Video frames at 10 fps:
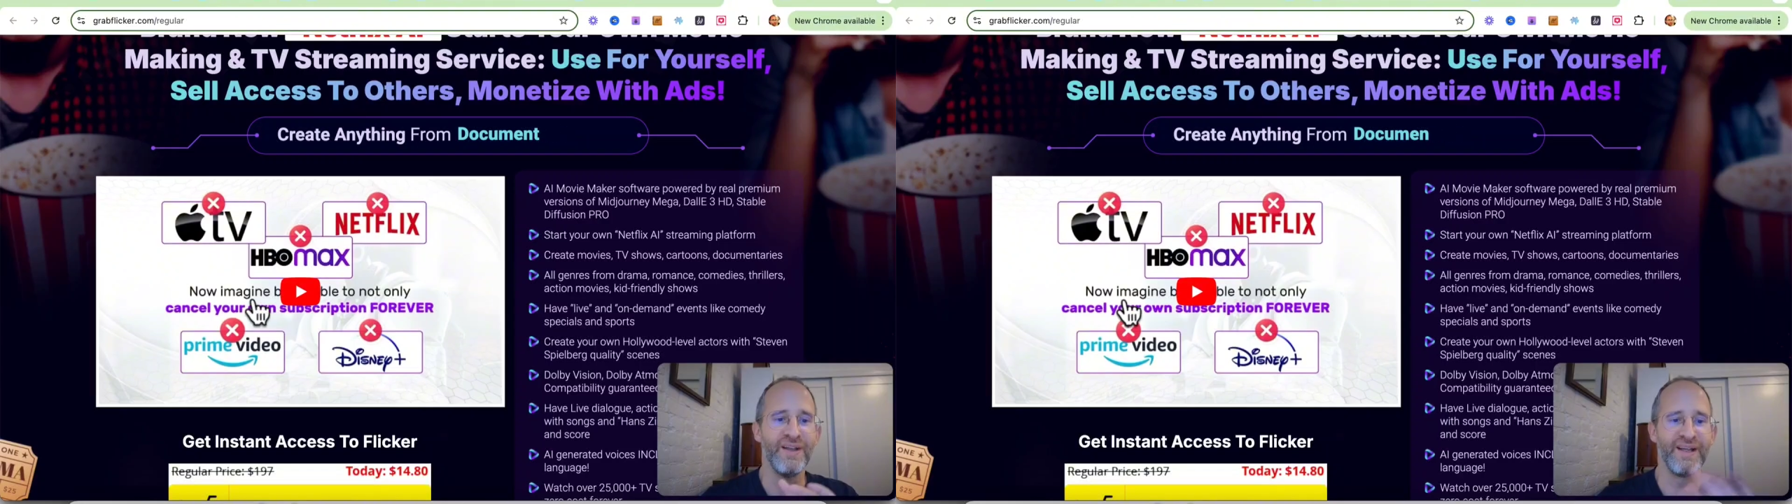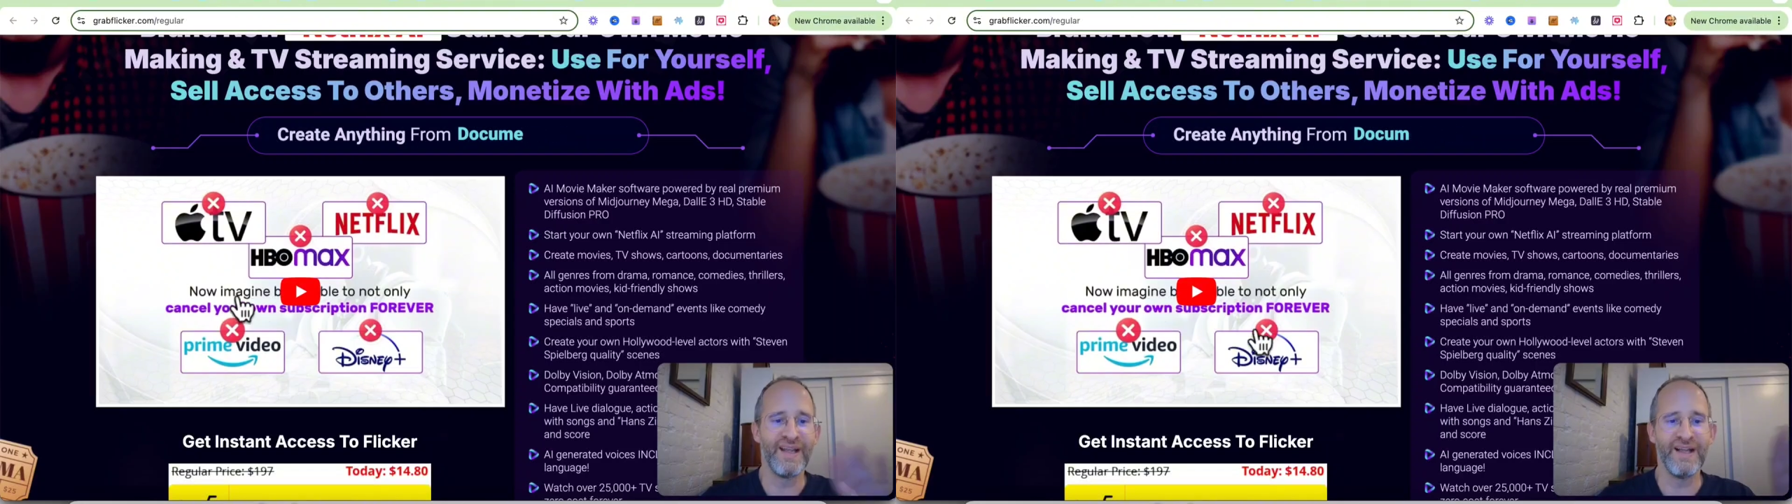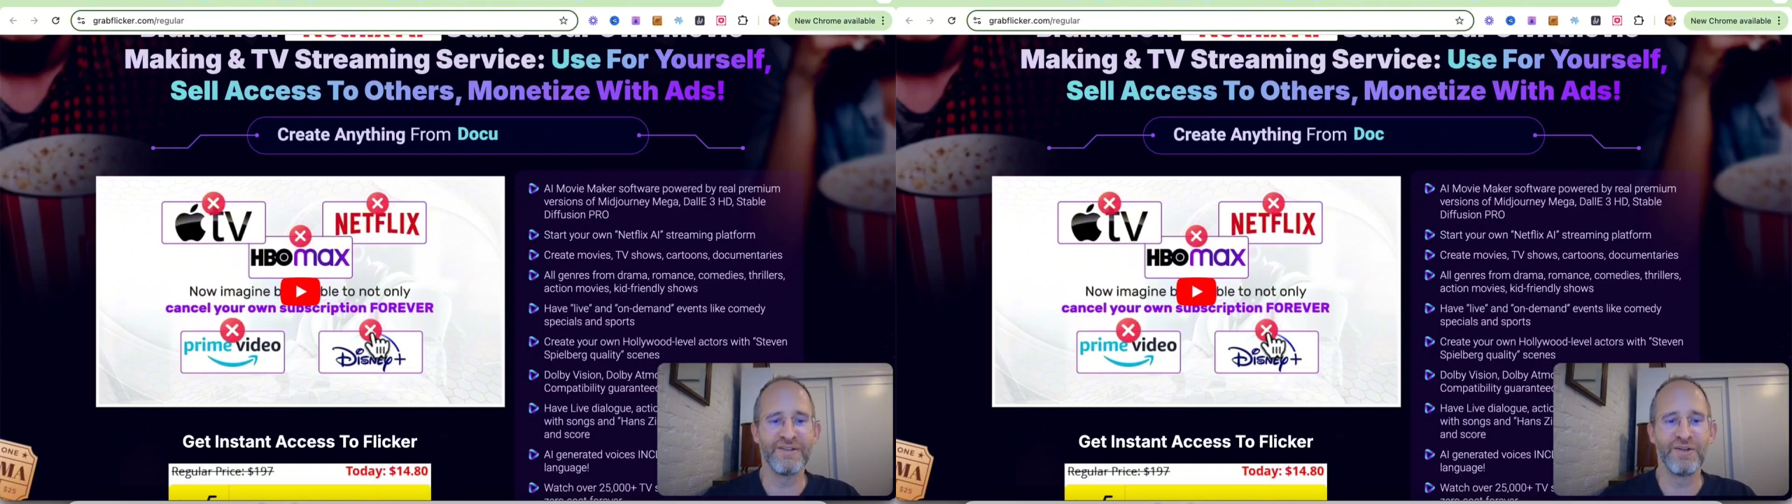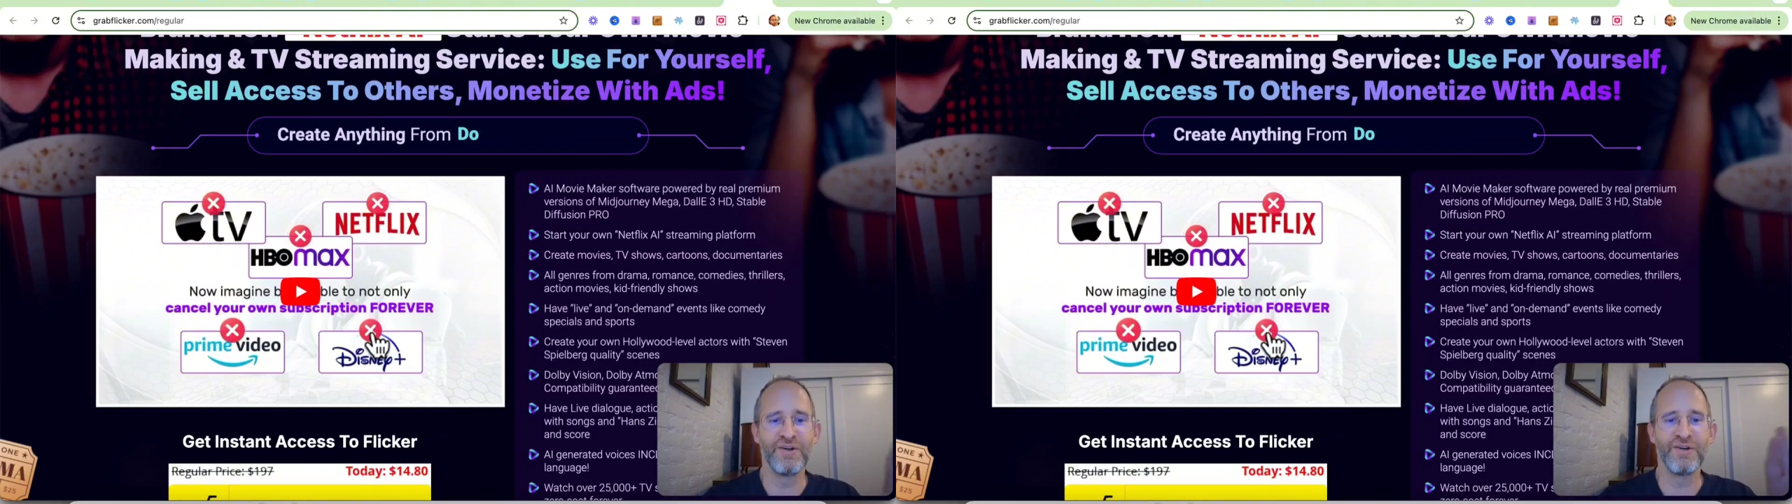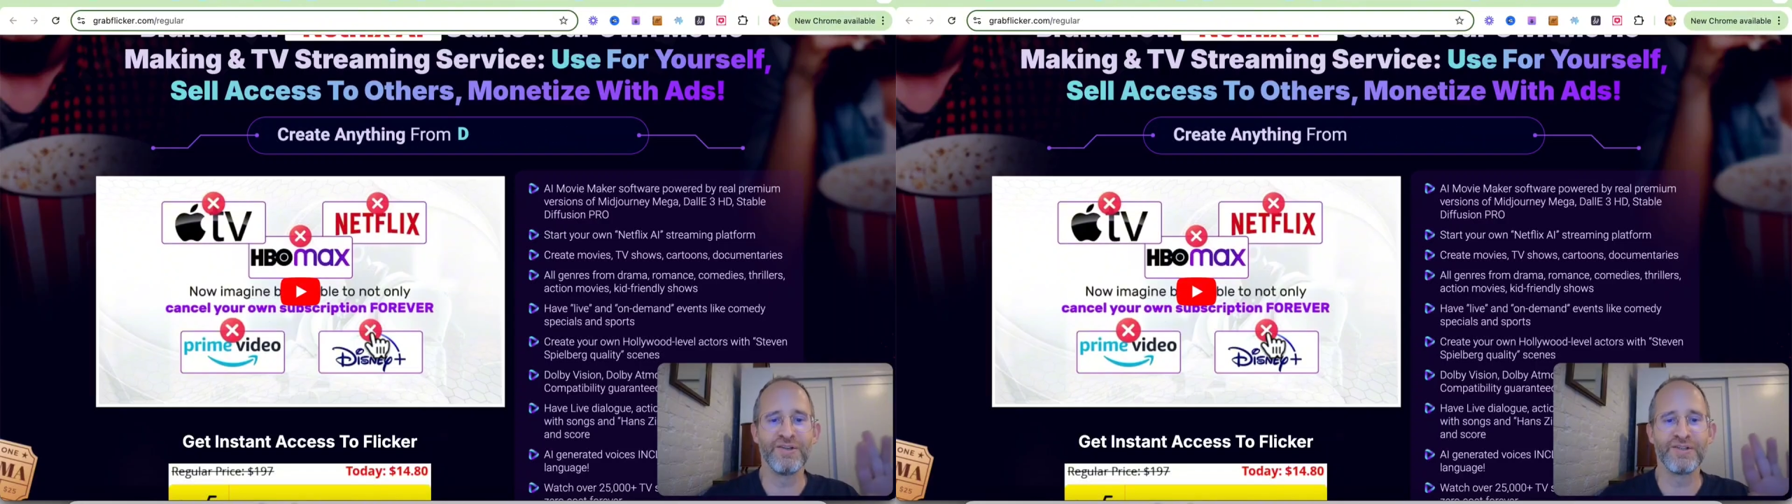like cancel
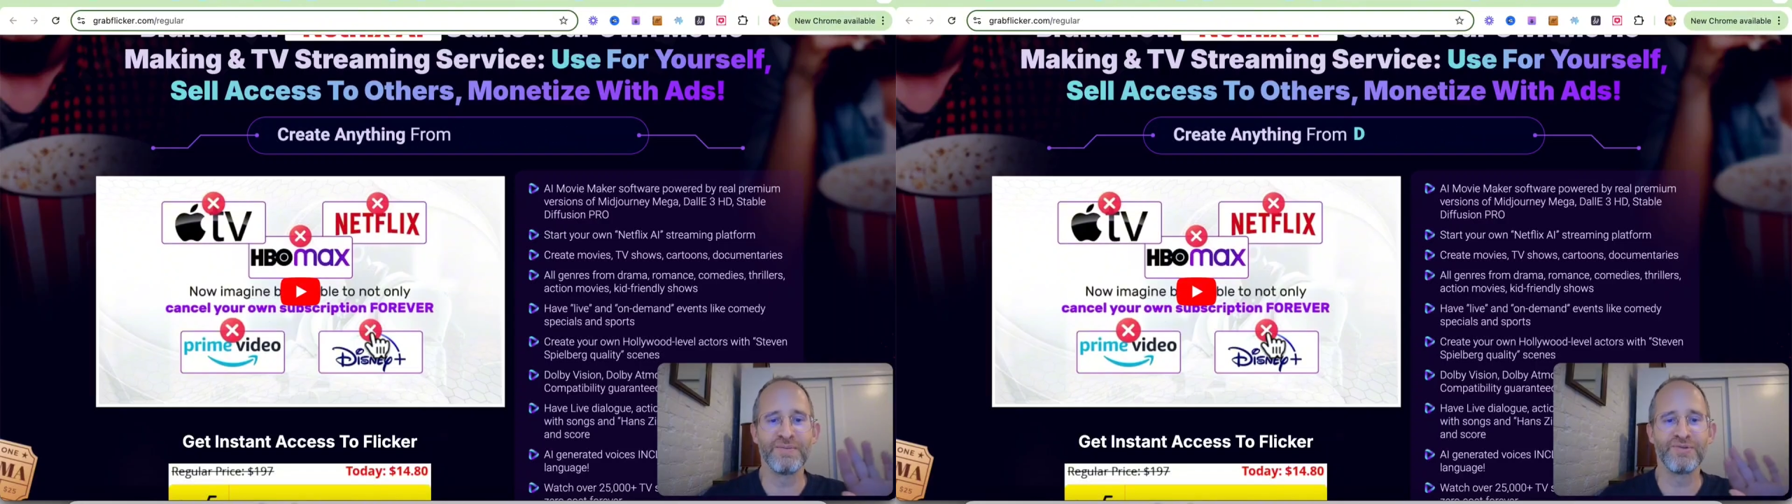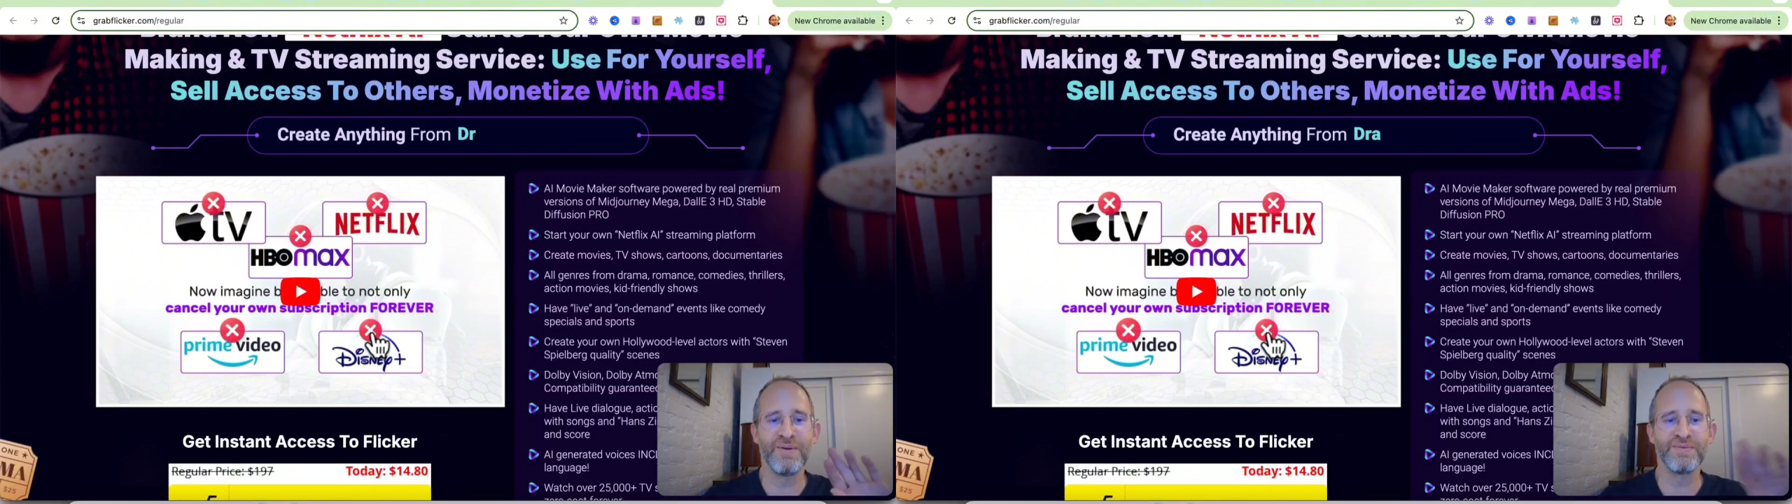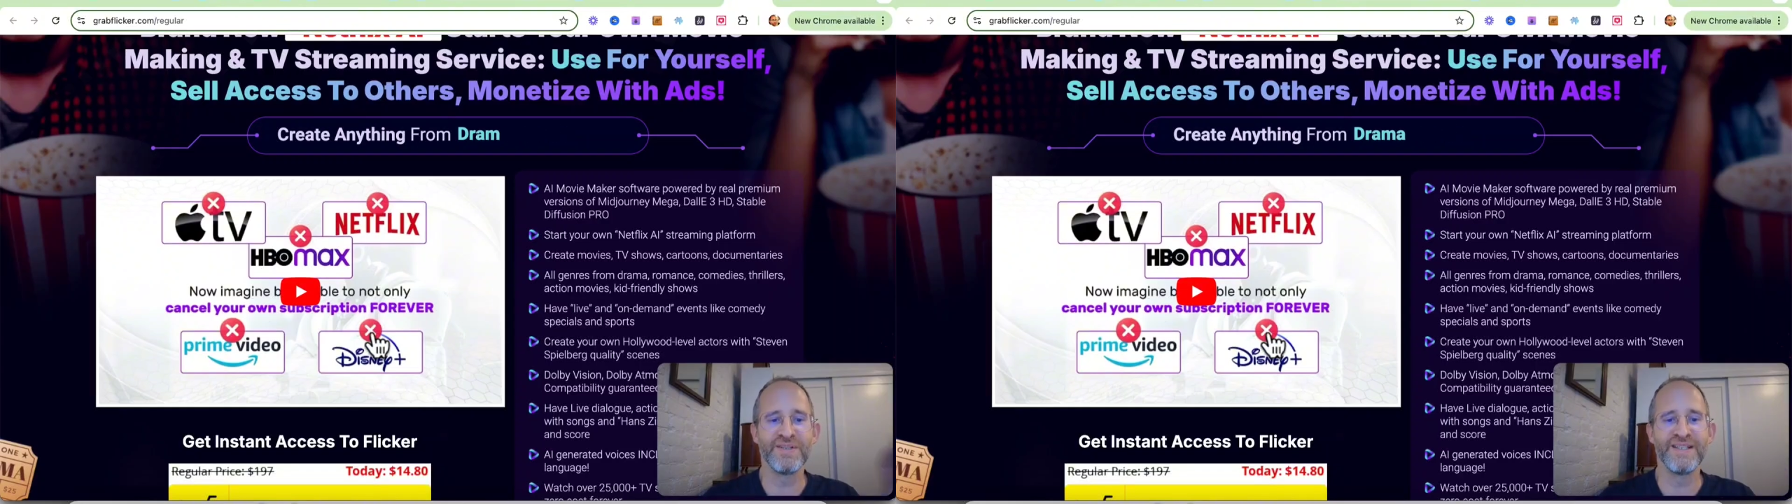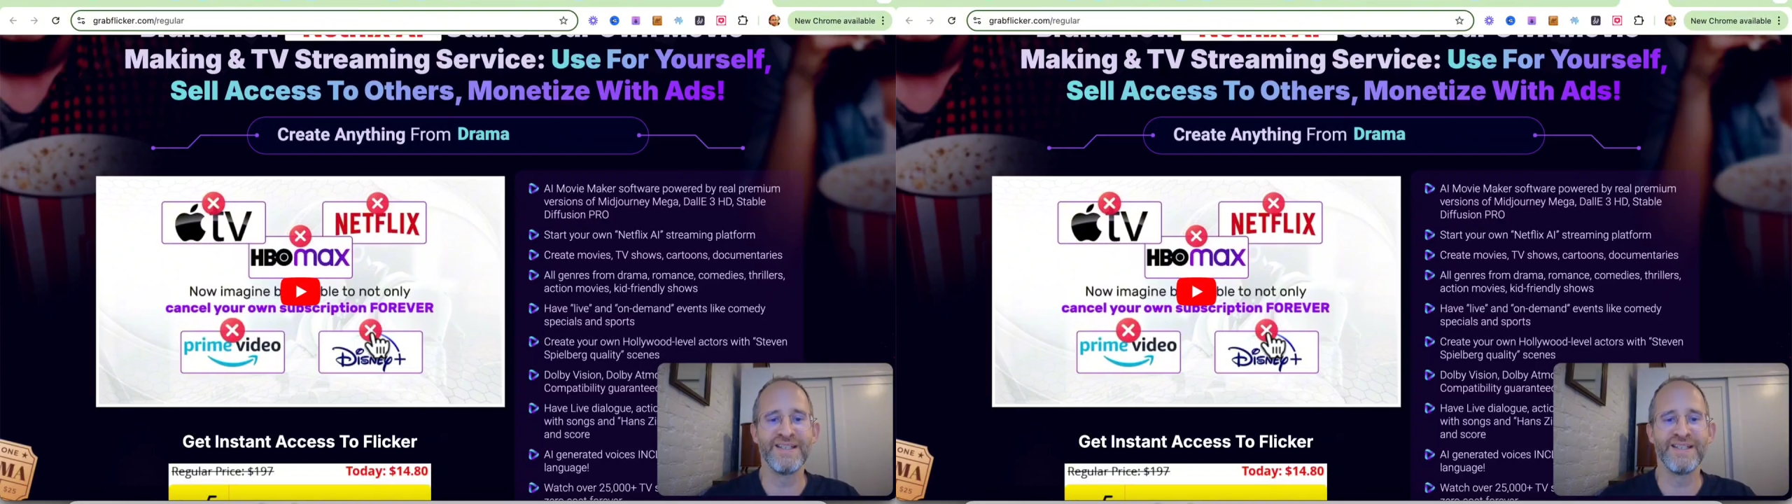your subscription